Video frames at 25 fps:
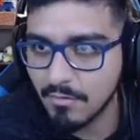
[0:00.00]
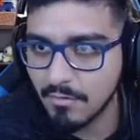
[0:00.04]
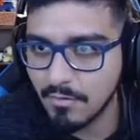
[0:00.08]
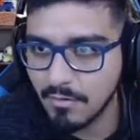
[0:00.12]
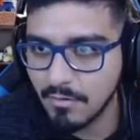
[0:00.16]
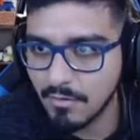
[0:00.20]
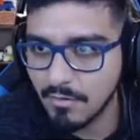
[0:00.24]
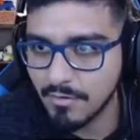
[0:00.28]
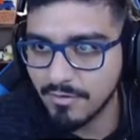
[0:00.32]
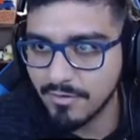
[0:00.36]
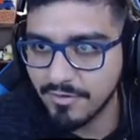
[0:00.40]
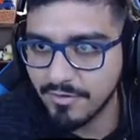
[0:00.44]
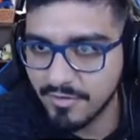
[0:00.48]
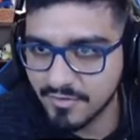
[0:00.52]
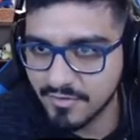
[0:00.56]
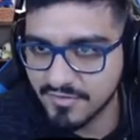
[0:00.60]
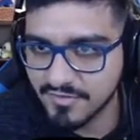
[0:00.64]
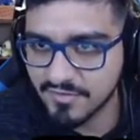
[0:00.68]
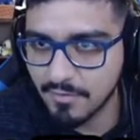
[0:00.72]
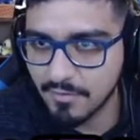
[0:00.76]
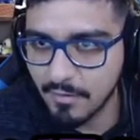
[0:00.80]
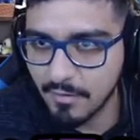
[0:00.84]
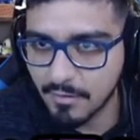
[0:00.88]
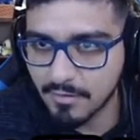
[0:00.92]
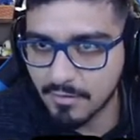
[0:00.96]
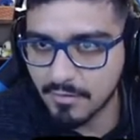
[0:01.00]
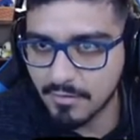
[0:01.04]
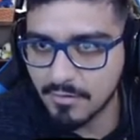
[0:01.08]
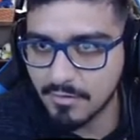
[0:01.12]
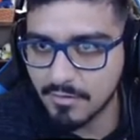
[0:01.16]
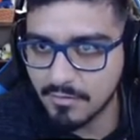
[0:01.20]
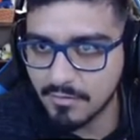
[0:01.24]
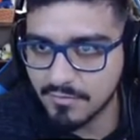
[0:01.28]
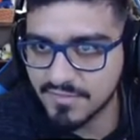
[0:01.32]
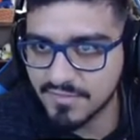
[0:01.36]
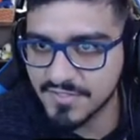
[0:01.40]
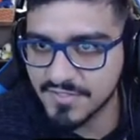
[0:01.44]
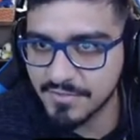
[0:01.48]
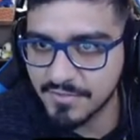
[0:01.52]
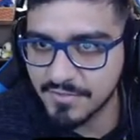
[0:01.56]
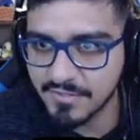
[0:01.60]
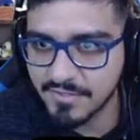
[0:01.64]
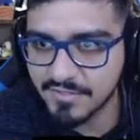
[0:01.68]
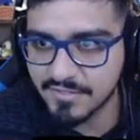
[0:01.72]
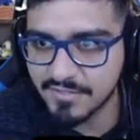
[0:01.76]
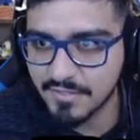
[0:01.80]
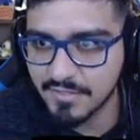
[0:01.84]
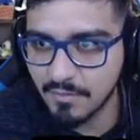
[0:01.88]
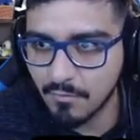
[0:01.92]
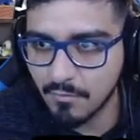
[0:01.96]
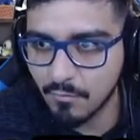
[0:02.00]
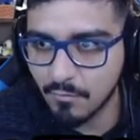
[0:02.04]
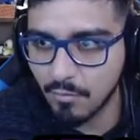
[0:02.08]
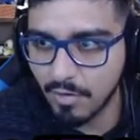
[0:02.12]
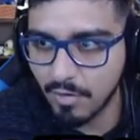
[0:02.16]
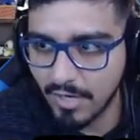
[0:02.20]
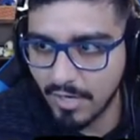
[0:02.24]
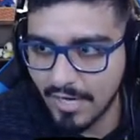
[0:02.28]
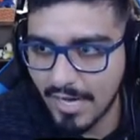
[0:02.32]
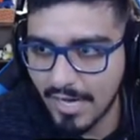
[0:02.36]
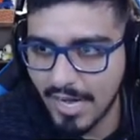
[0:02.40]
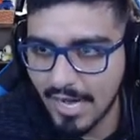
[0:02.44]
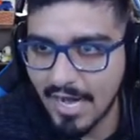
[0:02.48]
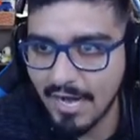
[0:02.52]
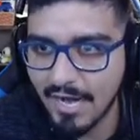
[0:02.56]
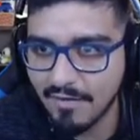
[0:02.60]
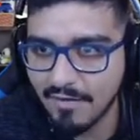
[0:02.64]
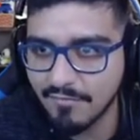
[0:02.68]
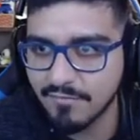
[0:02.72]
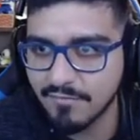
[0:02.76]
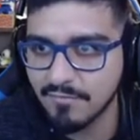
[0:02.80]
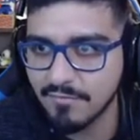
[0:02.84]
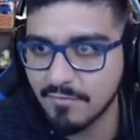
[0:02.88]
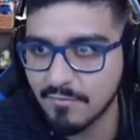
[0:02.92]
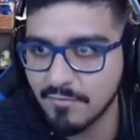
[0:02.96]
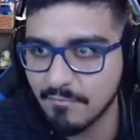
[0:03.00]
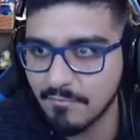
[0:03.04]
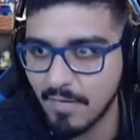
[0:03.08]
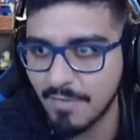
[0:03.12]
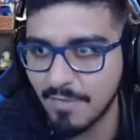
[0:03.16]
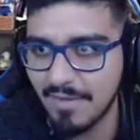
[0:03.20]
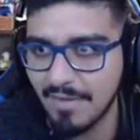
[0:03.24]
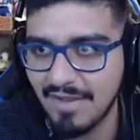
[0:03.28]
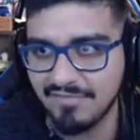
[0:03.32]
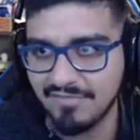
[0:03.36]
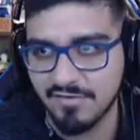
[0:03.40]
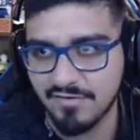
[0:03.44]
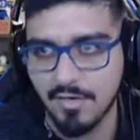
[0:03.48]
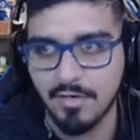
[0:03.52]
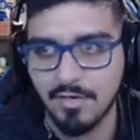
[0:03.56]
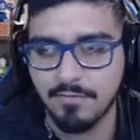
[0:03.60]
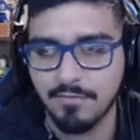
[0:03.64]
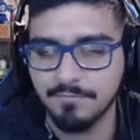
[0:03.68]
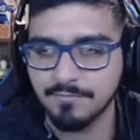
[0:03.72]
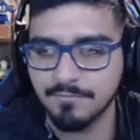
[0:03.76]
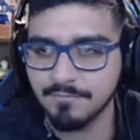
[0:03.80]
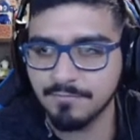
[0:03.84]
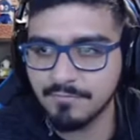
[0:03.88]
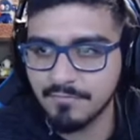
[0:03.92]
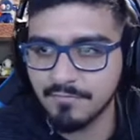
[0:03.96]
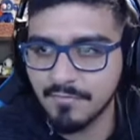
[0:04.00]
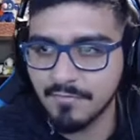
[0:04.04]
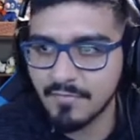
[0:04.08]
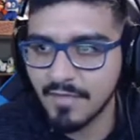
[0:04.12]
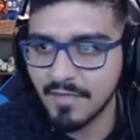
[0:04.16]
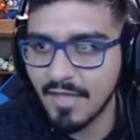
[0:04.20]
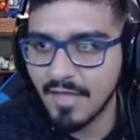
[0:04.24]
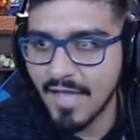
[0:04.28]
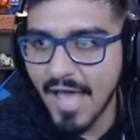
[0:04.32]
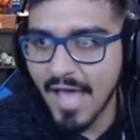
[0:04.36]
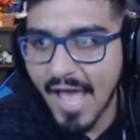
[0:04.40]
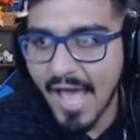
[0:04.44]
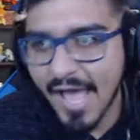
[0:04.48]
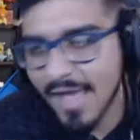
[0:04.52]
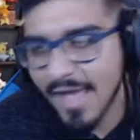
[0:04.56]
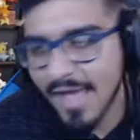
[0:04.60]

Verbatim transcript: Nuzlocke series where I have my mascot. Ah!